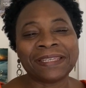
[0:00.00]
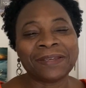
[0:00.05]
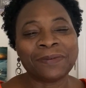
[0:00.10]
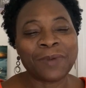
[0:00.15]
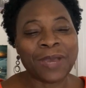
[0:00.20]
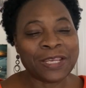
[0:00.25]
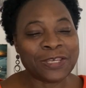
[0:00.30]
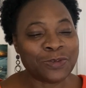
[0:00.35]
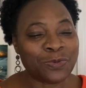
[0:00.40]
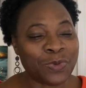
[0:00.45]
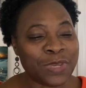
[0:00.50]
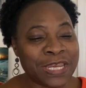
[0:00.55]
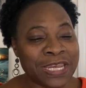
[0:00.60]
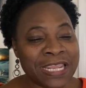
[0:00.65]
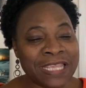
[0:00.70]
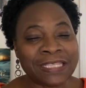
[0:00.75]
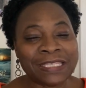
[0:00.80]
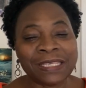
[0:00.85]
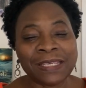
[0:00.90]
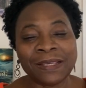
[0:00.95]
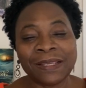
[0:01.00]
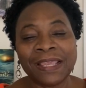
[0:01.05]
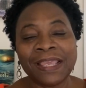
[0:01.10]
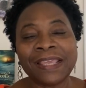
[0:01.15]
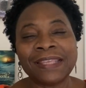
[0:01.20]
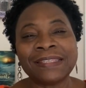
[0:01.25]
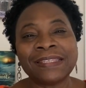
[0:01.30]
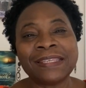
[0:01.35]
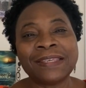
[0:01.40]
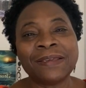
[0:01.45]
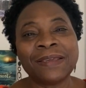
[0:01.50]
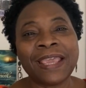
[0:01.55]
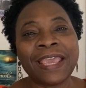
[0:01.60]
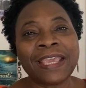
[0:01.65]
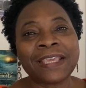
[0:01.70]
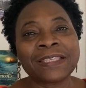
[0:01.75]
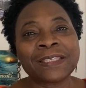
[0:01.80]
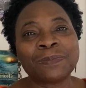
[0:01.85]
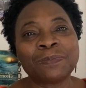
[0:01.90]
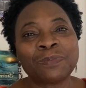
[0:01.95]
Why do we need to
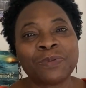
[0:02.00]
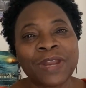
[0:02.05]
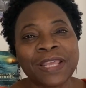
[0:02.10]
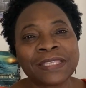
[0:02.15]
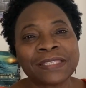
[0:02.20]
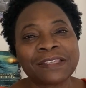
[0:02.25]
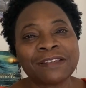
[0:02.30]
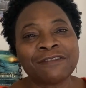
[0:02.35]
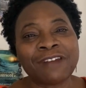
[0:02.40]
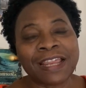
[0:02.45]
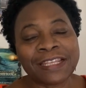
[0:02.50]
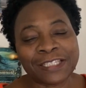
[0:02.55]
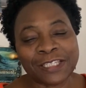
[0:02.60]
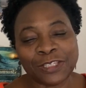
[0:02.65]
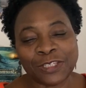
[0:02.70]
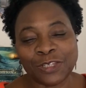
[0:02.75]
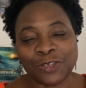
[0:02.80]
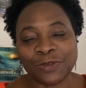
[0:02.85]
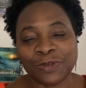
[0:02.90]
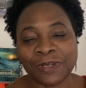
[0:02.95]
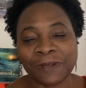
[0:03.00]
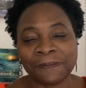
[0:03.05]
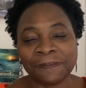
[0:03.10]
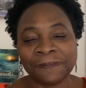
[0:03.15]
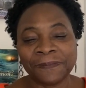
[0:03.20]
express gratitude?